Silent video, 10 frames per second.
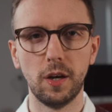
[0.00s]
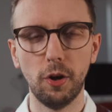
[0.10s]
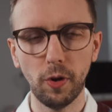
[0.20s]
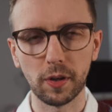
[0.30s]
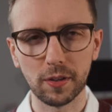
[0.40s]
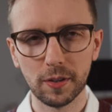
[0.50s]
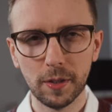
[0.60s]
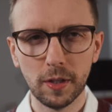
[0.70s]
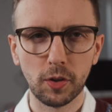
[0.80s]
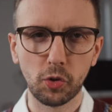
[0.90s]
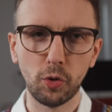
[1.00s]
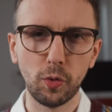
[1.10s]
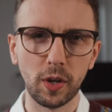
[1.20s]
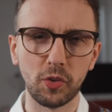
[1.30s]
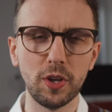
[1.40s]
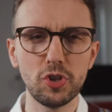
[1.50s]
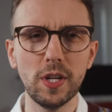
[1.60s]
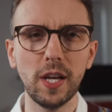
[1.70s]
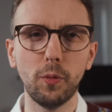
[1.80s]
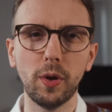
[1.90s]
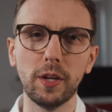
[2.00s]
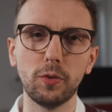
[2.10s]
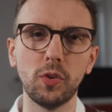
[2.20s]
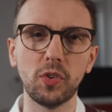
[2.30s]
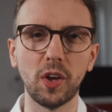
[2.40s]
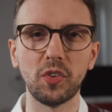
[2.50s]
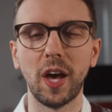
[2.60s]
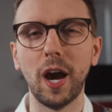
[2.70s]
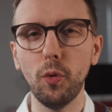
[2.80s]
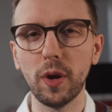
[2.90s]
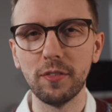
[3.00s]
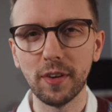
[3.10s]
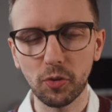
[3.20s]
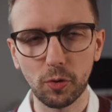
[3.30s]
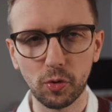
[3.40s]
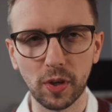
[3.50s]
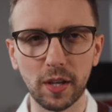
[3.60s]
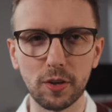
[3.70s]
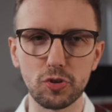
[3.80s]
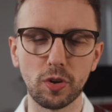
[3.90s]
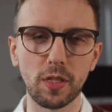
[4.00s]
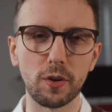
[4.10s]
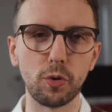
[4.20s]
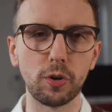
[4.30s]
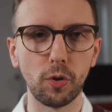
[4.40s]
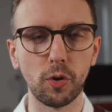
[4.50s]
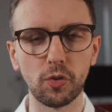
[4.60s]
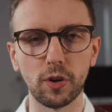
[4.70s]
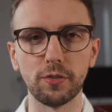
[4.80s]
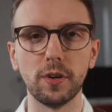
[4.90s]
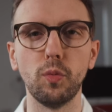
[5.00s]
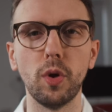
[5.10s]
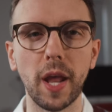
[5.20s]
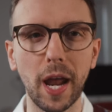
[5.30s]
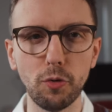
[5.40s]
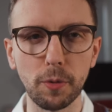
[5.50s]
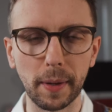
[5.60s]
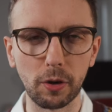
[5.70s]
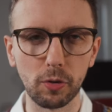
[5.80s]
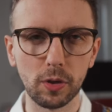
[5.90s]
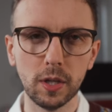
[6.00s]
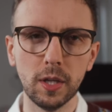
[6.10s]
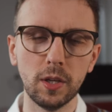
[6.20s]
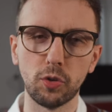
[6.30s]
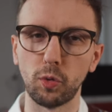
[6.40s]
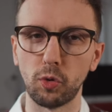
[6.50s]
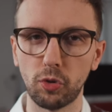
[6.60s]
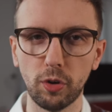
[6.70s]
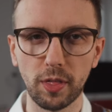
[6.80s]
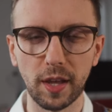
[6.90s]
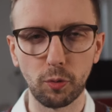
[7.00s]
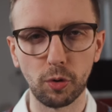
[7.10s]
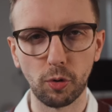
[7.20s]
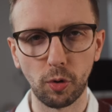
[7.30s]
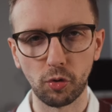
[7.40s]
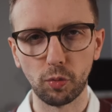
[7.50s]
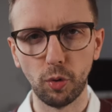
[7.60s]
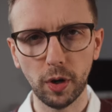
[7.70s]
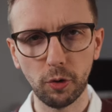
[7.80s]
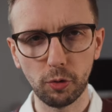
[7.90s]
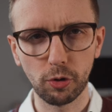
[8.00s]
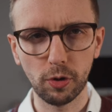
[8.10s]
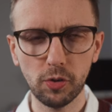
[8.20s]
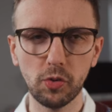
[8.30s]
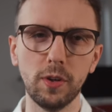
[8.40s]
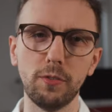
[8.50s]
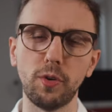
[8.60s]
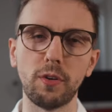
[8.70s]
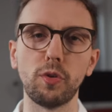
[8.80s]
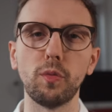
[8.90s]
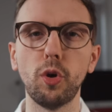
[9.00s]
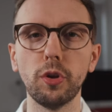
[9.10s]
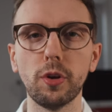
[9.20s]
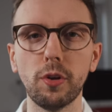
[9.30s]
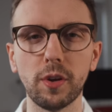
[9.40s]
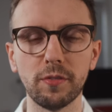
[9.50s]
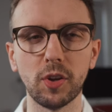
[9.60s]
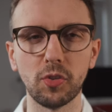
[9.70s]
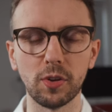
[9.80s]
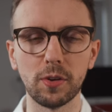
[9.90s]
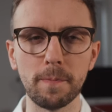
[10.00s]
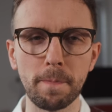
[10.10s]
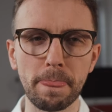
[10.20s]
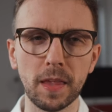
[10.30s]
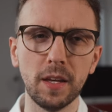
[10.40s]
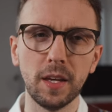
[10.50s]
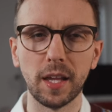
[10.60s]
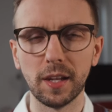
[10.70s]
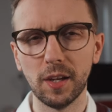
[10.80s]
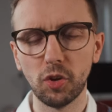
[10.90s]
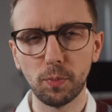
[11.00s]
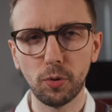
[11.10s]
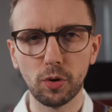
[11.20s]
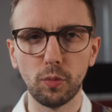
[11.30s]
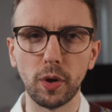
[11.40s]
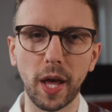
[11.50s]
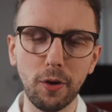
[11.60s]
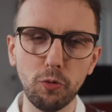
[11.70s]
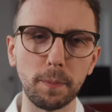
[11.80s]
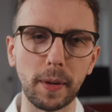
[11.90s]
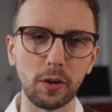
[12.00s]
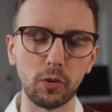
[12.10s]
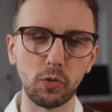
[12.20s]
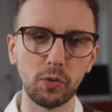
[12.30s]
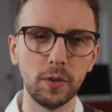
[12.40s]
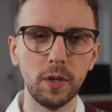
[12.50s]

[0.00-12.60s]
All right, so essentially I would like to discuss how investors can enjoy the returns of a 100 bagger, so a stock that returns $100 for every $1 invested and in his book 100 Baggers.